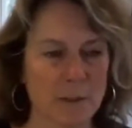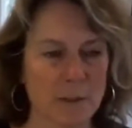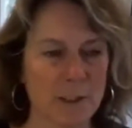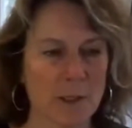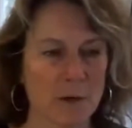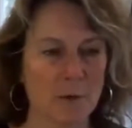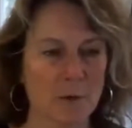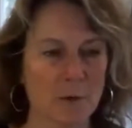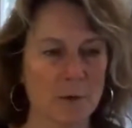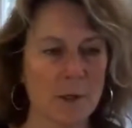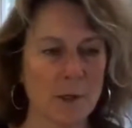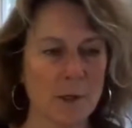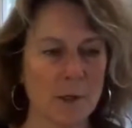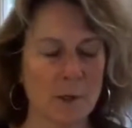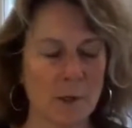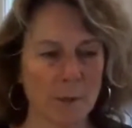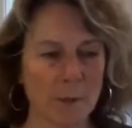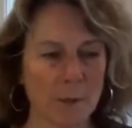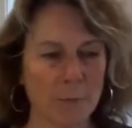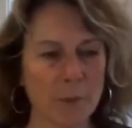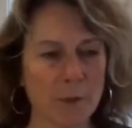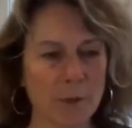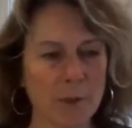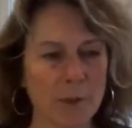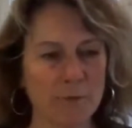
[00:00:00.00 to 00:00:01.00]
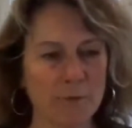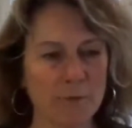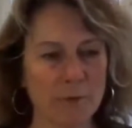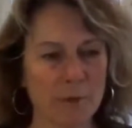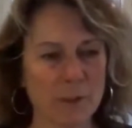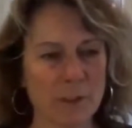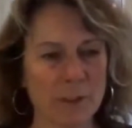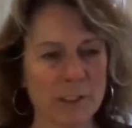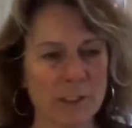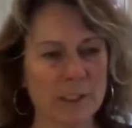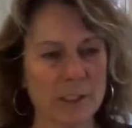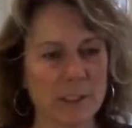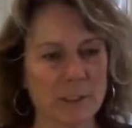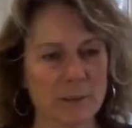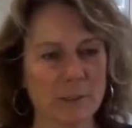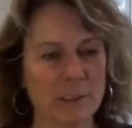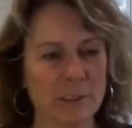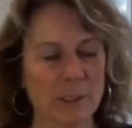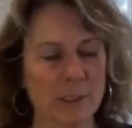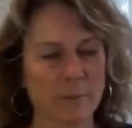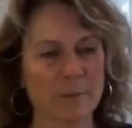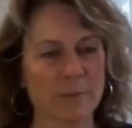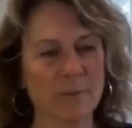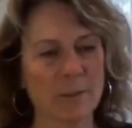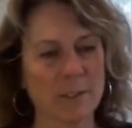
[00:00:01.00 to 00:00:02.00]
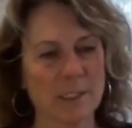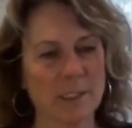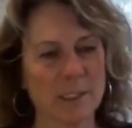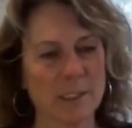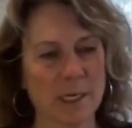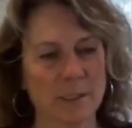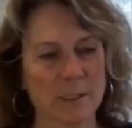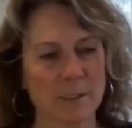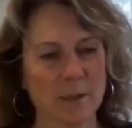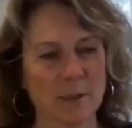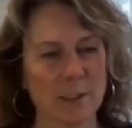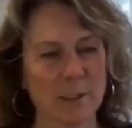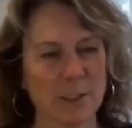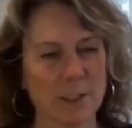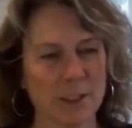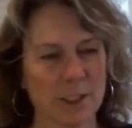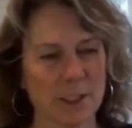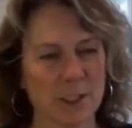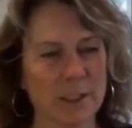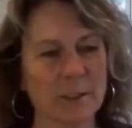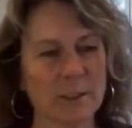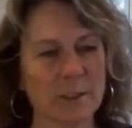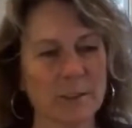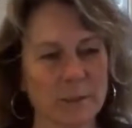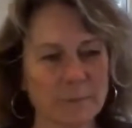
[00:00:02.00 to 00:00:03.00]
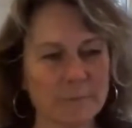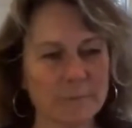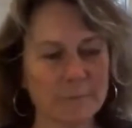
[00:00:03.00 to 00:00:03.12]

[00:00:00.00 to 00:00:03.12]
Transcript: So I'm pretty versed in some of this technology.